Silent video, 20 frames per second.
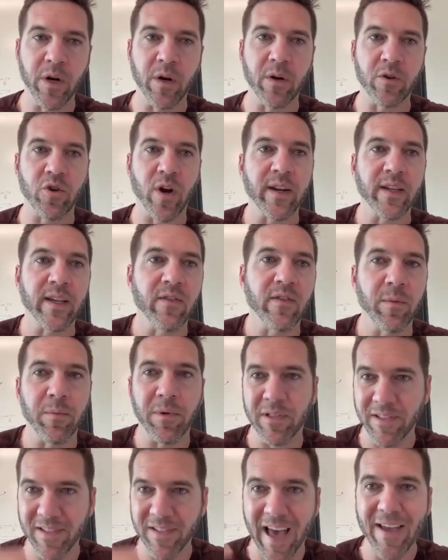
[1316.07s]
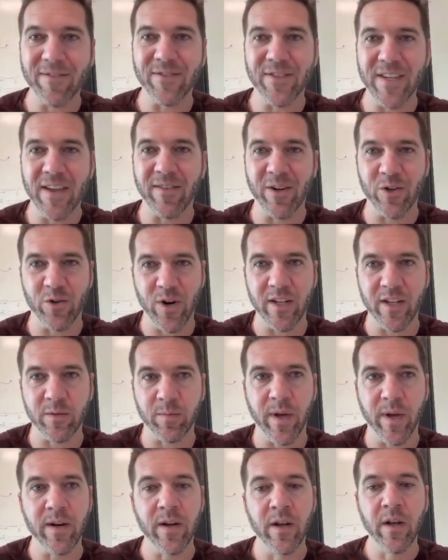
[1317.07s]
try to give them a life-saving
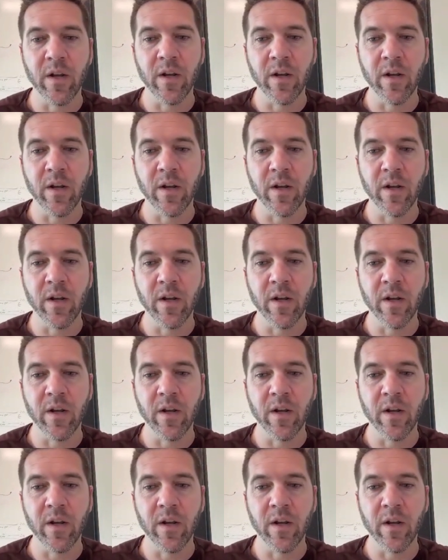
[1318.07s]
transplant.